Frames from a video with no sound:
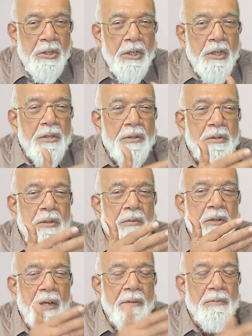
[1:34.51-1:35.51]
Trillions
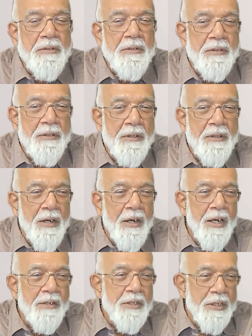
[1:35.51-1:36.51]
of times
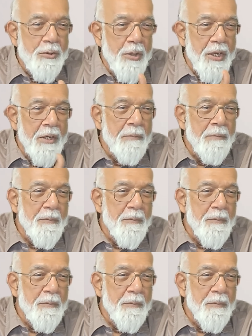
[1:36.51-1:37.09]
until today.